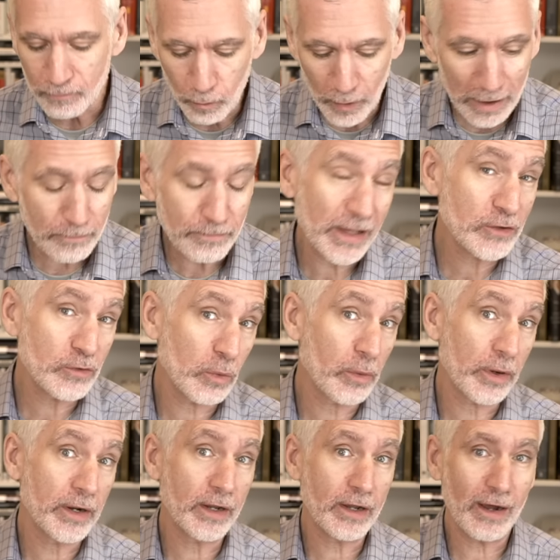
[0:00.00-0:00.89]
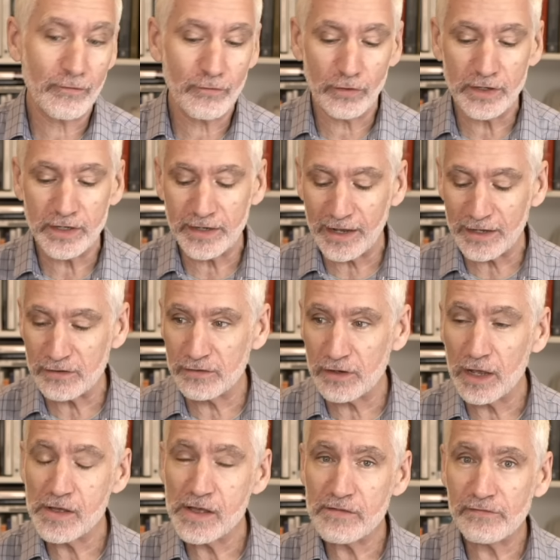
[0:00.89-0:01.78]
Well, that's what we're going to cover in
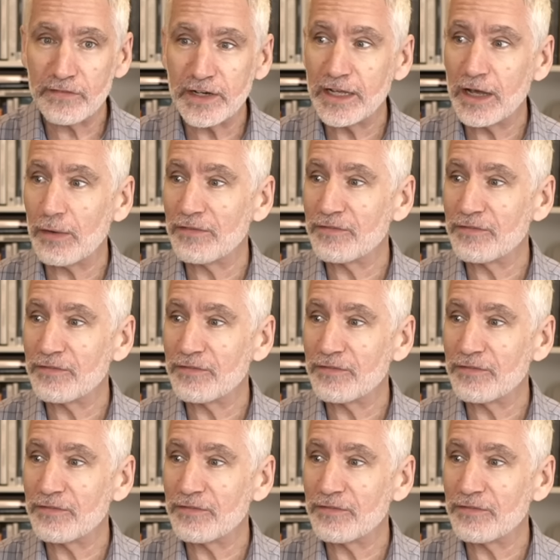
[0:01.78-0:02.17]
today's video.